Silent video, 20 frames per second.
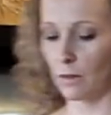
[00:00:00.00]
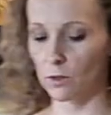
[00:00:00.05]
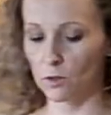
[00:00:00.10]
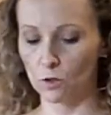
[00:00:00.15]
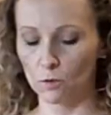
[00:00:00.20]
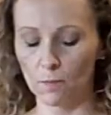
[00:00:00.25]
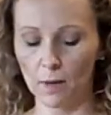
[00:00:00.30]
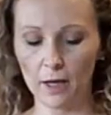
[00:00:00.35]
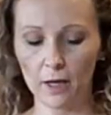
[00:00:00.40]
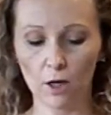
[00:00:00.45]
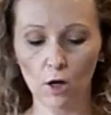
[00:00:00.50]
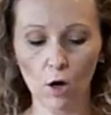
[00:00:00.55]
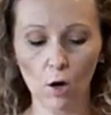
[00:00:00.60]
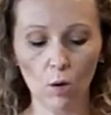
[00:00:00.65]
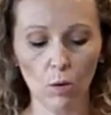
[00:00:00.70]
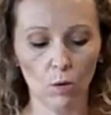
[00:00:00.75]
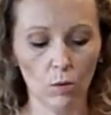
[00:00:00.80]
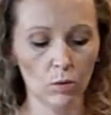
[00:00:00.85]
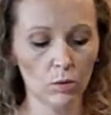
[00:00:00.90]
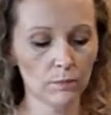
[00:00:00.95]
So my
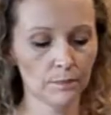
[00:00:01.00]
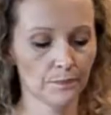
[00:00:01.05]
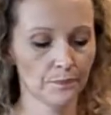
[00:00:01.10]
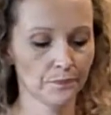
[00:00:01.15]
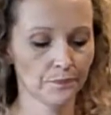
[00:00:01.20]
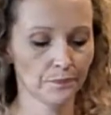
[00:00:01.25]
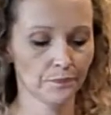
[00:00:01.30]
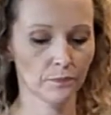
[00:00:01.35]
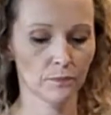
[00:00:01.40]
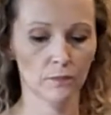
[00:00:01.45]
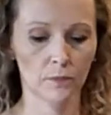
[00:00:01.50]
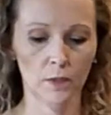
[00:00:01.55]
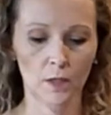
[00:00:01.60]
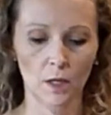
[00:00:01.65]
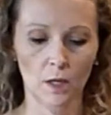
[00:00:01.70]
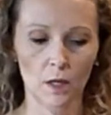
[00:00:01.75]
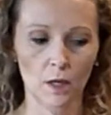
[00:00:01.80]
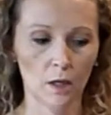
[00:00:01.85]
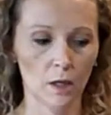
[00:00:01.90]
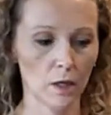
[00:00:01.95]
goal,
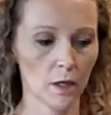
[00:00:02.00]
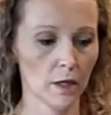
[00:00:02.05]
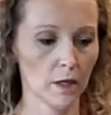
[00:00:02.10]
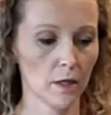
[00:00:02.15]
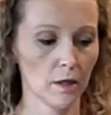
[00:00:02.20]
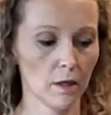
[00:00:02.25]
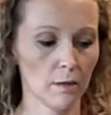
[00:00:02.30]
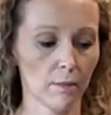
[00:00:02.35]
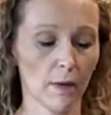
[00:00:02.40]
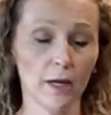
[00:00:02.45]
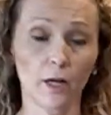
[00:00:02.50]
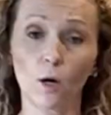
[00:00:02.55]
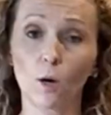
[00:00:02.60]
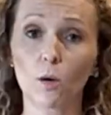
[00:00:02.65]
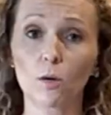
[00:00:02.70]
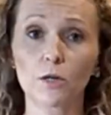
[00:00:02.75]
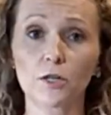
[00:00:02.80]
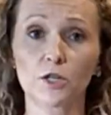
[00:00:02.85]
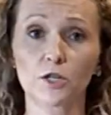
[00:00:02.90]
my goal is